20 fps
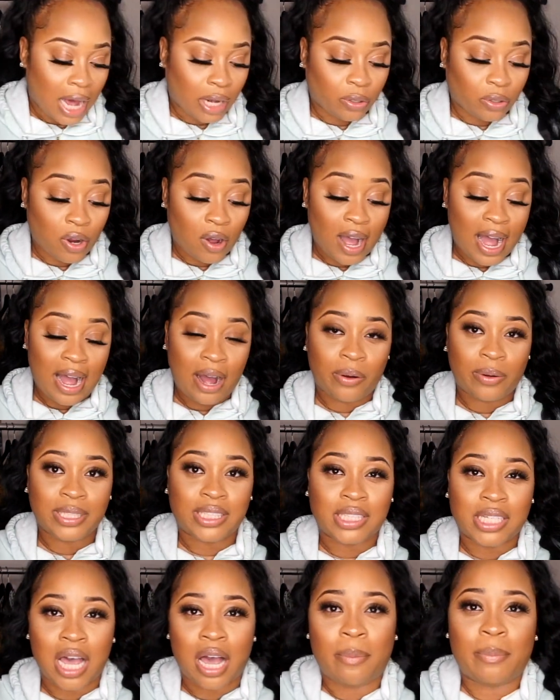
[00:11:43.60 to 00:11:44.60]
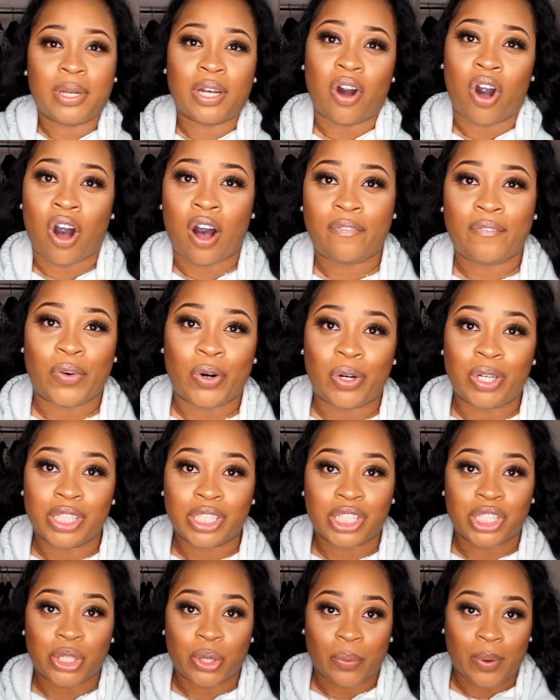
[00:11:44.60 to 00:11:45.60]
I don't know how it's coming off on
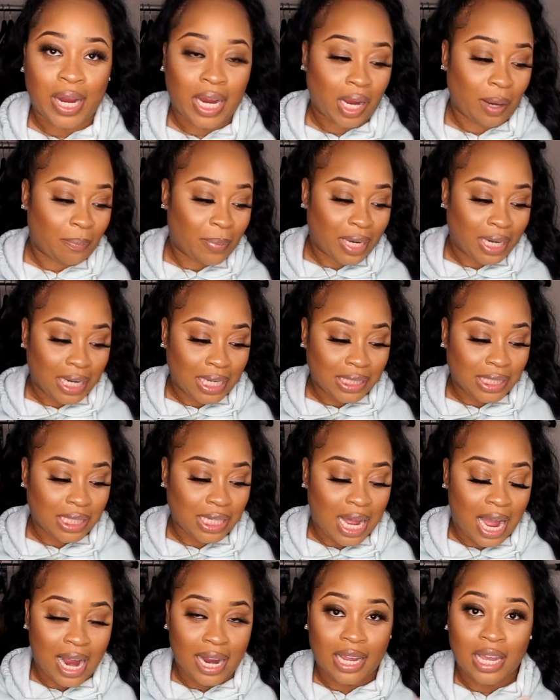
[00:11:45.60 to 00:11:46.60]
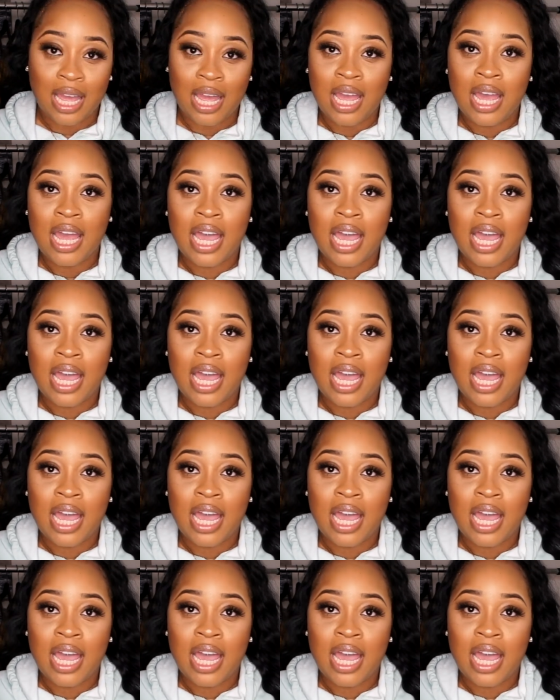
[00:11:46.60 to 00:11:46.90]
screen, but it's like,